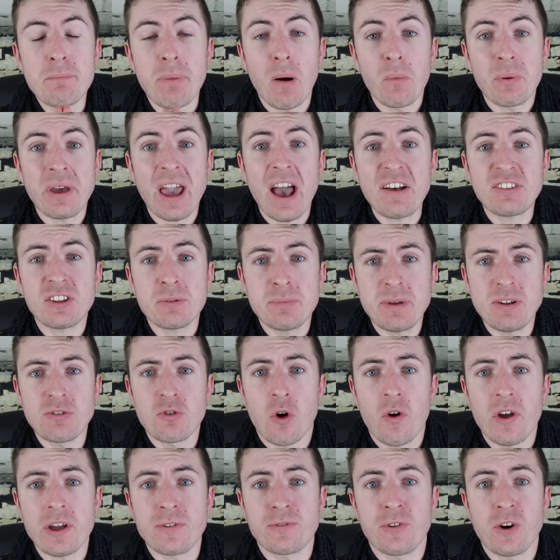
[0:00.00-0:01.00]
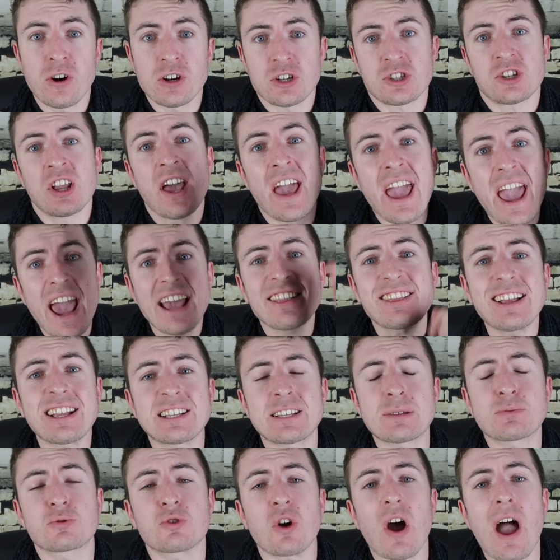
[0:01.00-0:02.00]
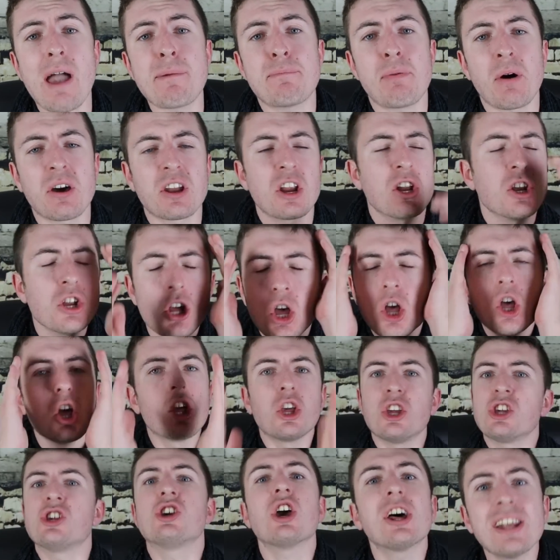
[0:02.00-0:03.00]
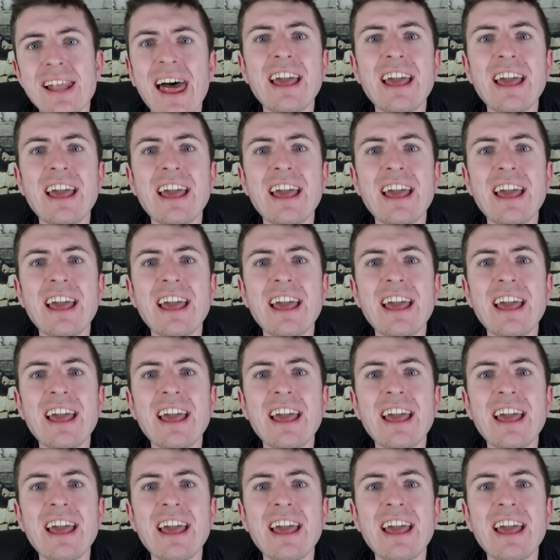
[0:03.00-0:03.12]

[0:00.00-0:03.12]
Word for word: But we have to beat Rory first hit that subscribe button, you